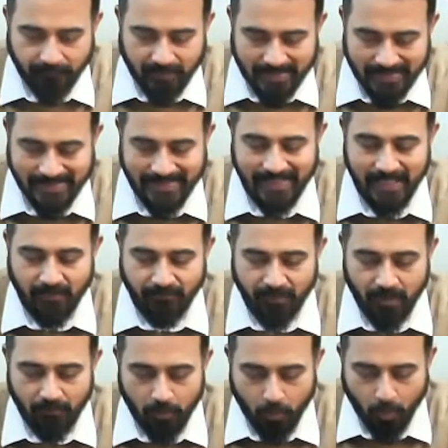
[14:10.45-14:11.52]
CFA
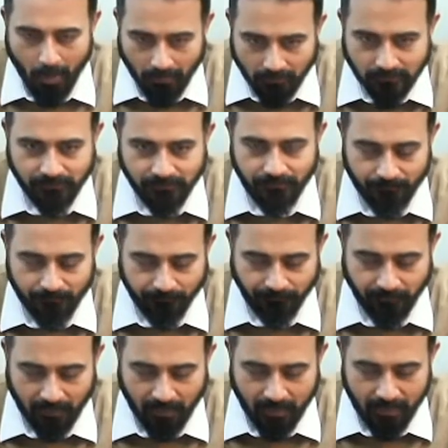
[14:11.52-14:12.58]
Level 1
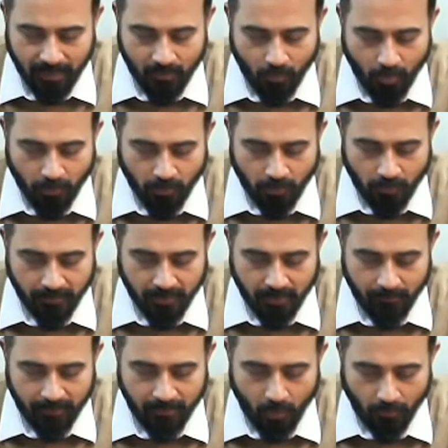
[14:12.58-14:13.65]
and I want to become
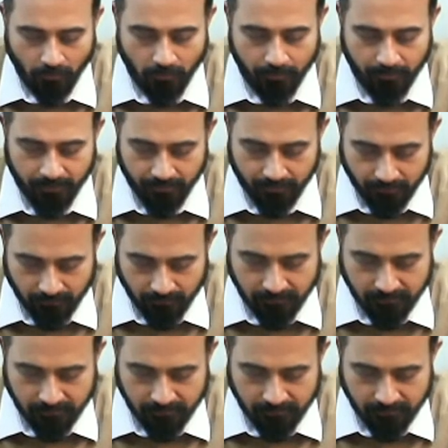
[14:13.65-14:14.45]
an entrepreneur.